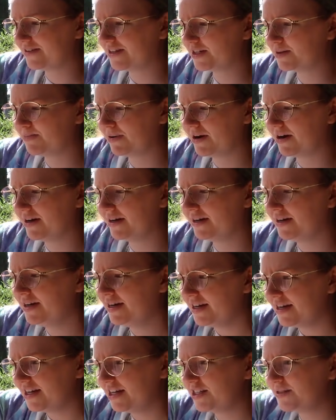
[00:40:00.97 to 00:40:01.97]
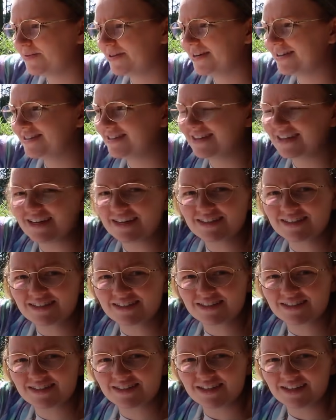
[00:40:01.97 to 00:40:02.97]
of this pot is because
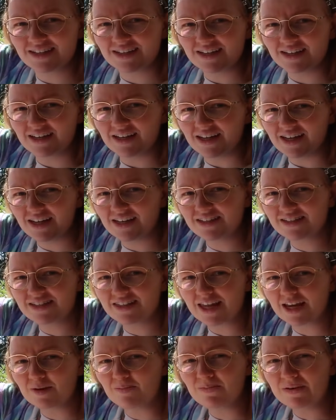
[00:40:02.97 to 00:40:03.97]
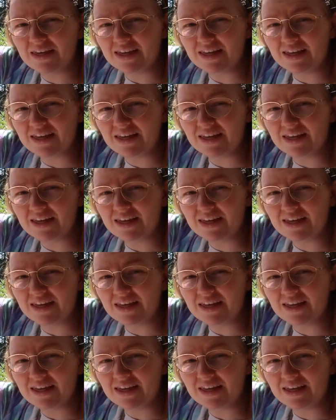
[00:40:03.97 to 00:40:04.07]
this is like